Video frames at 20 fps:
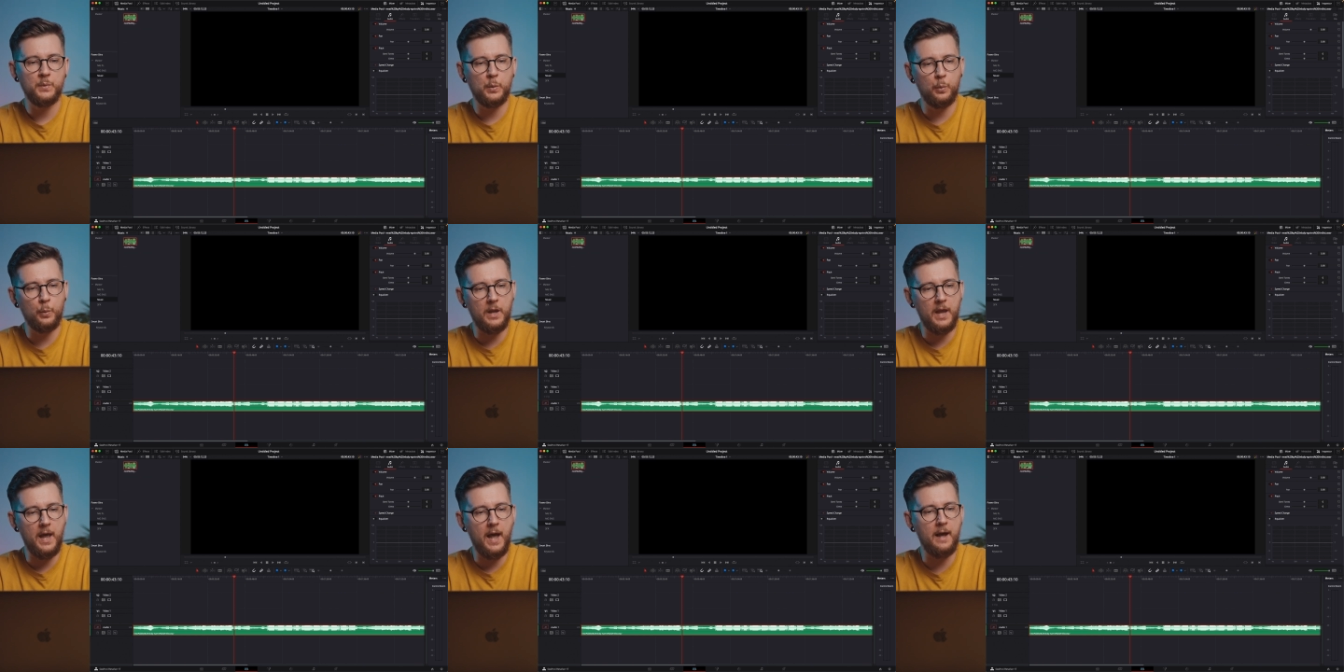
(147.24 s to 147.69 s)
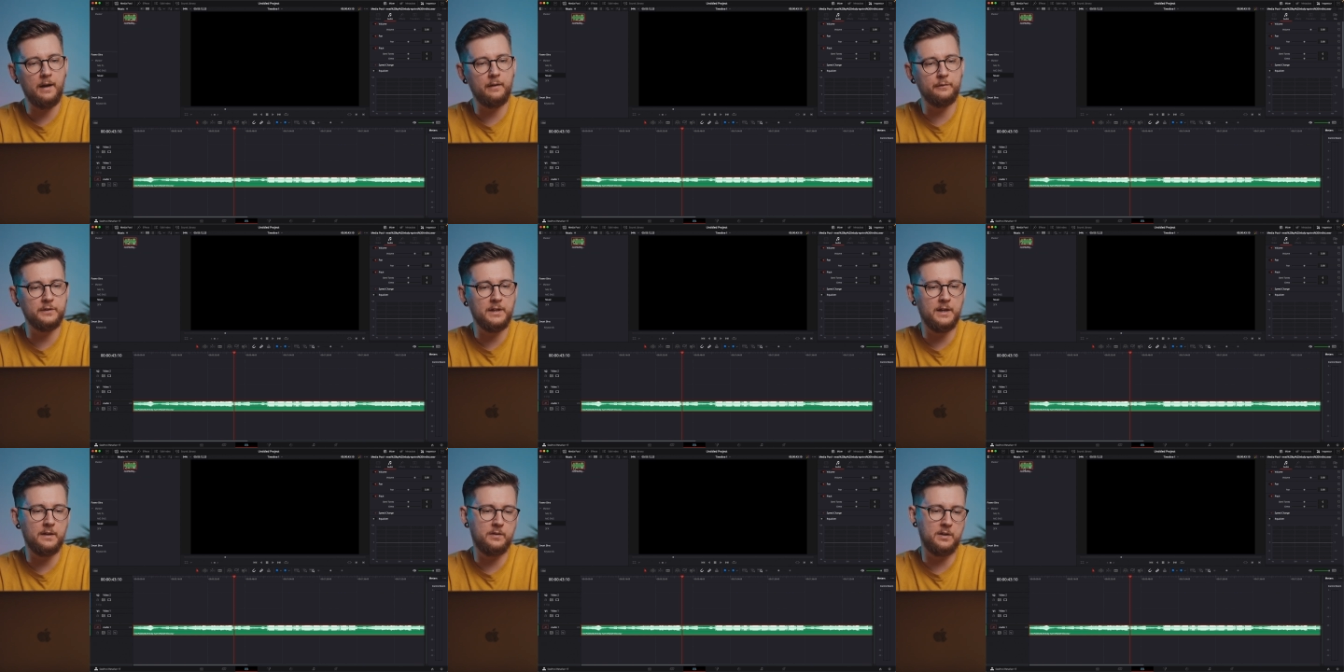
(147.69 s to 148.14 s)
we
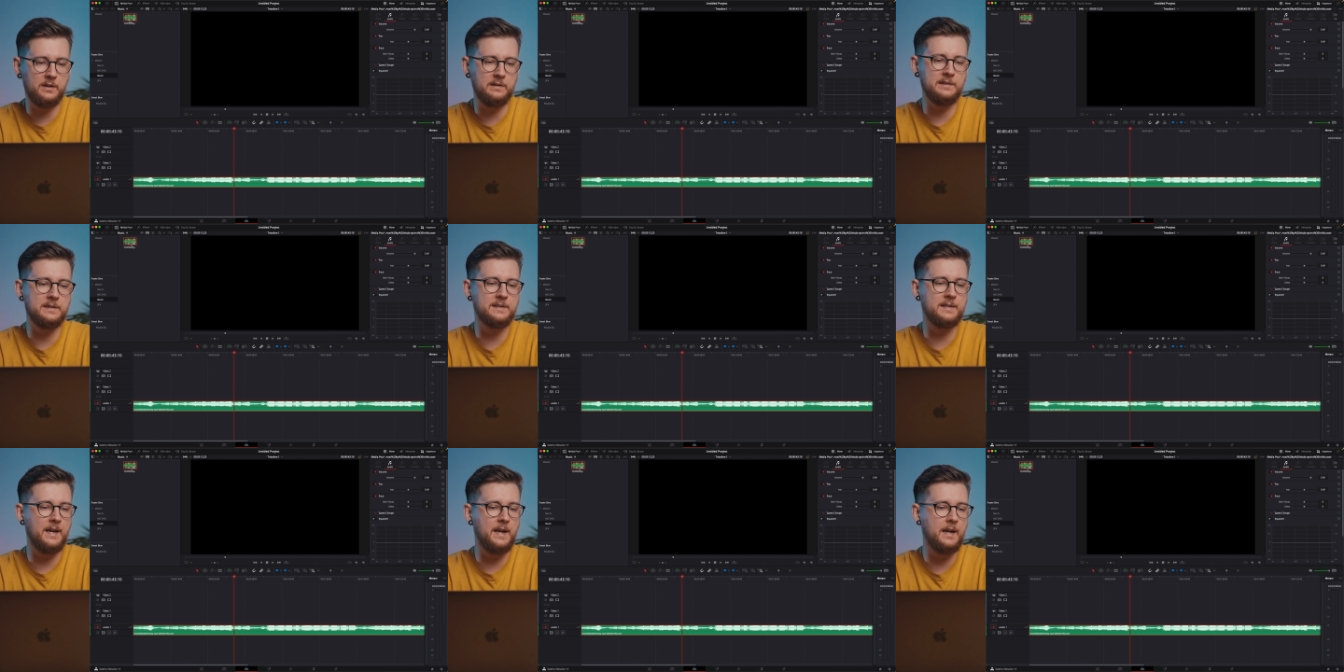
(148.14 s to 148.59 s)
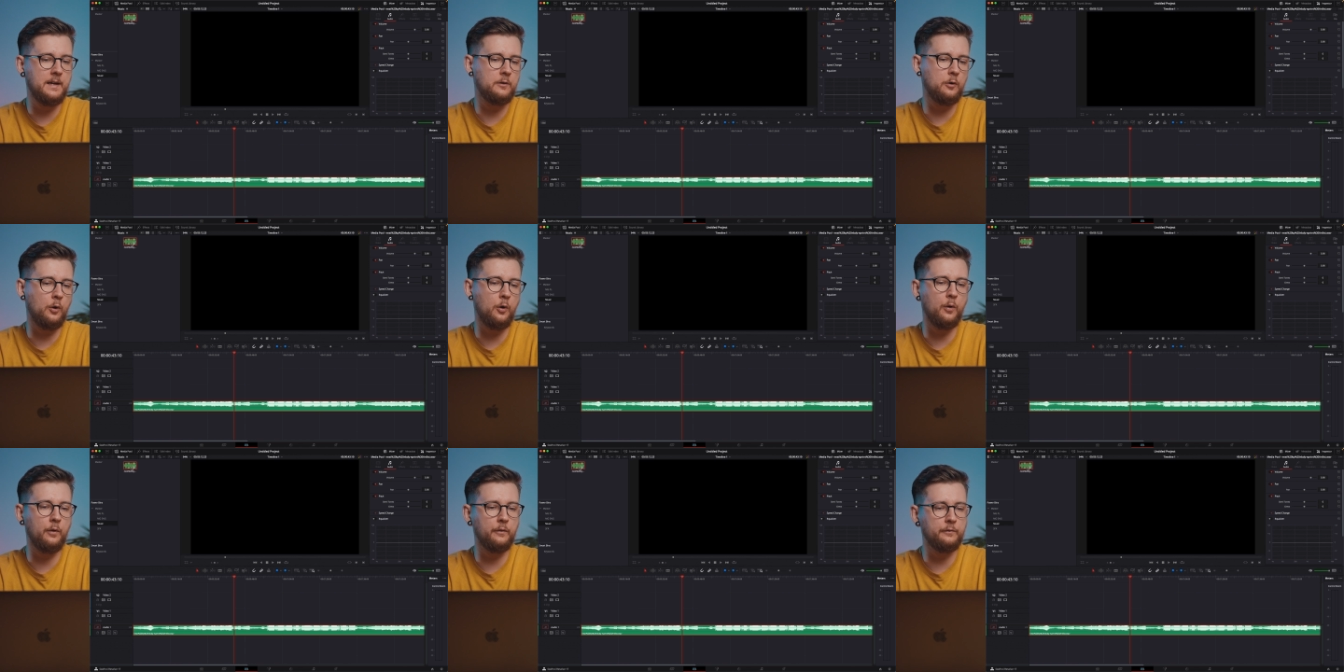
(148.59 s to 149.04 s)
have that inside
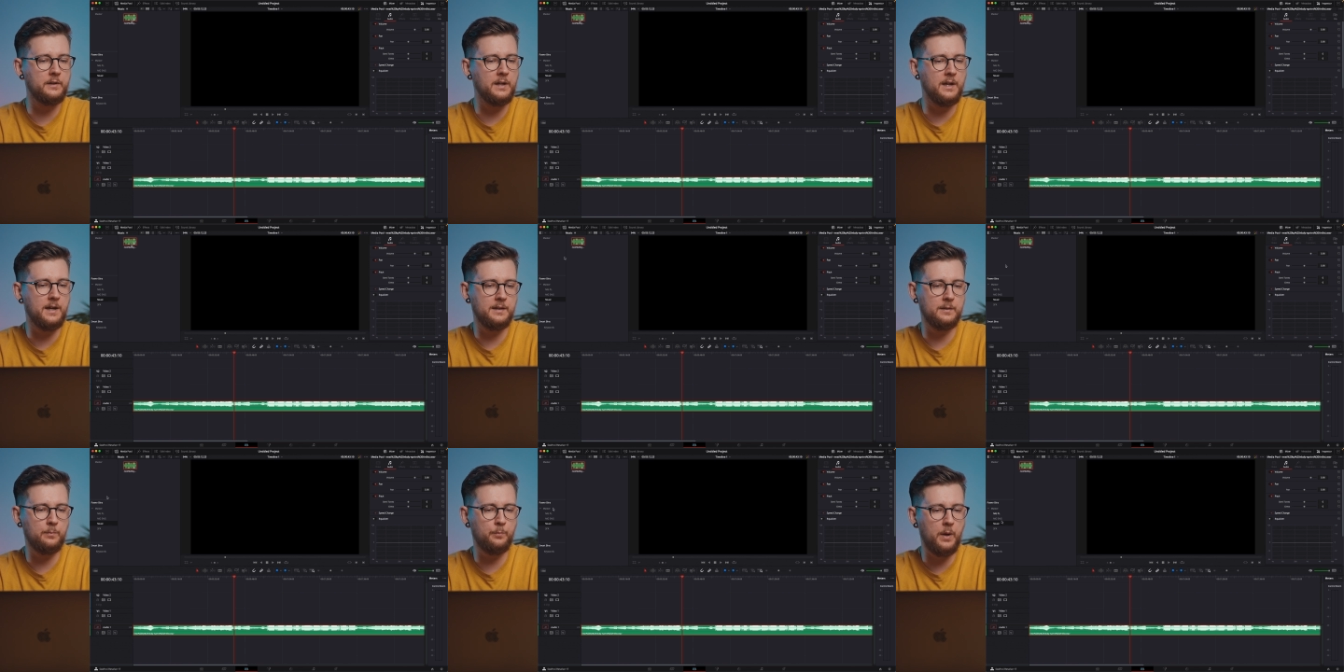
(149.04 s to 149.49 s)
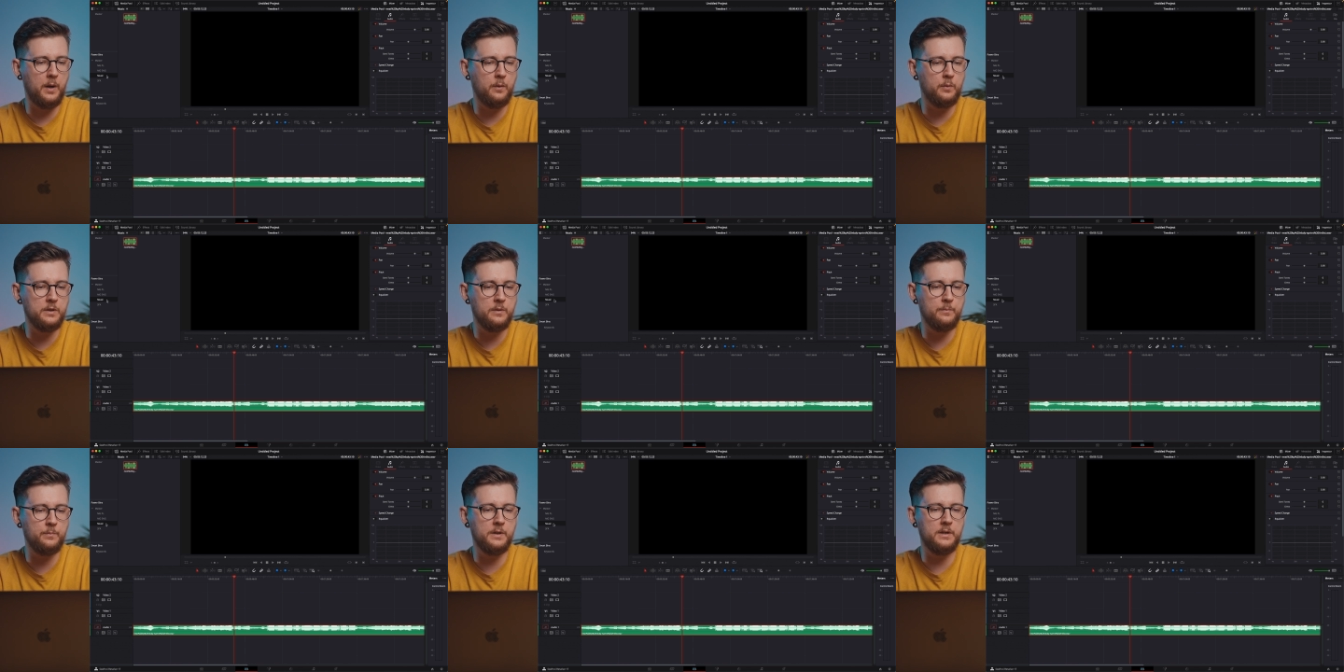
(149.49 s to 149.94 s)
of that
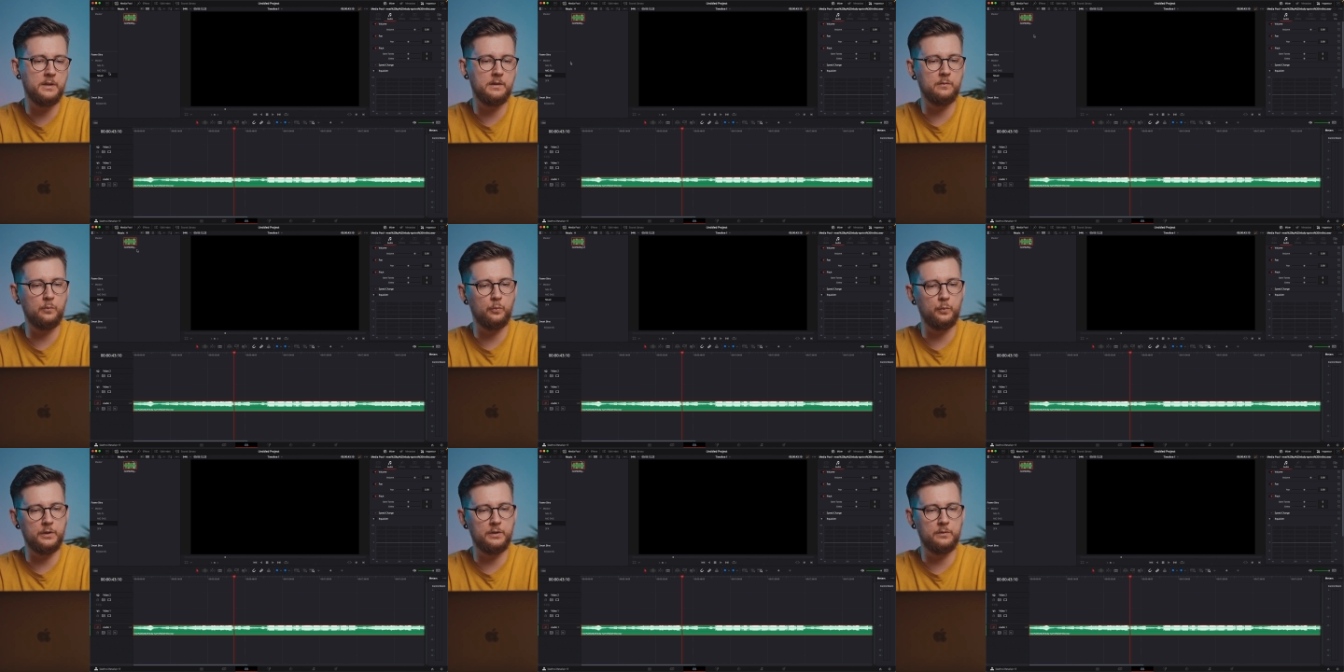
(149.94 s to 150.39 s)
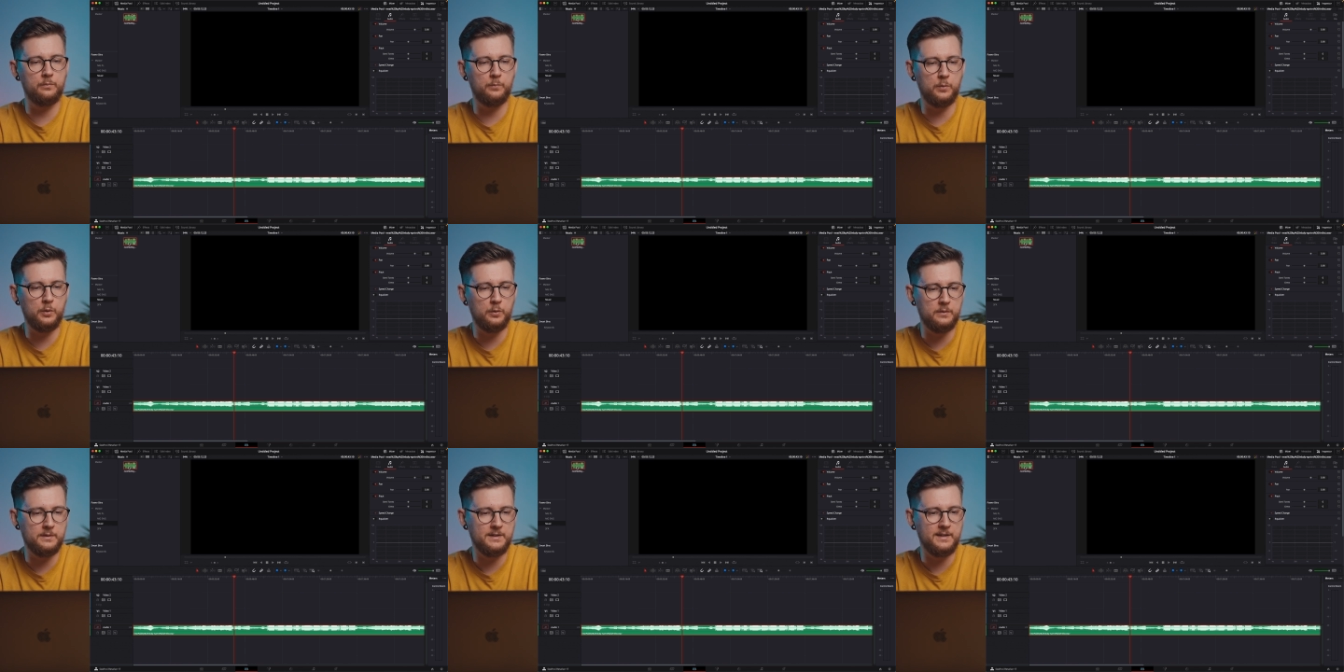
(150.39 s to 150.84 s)
power bin with
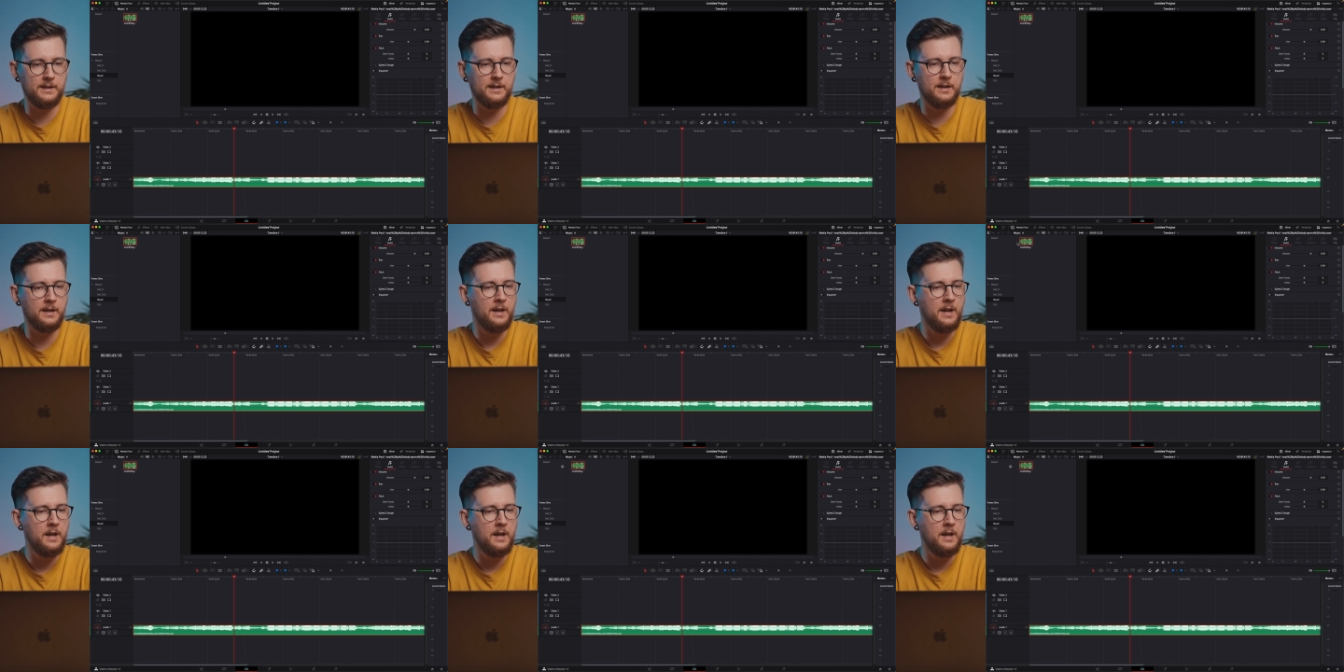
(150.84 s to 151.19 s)
music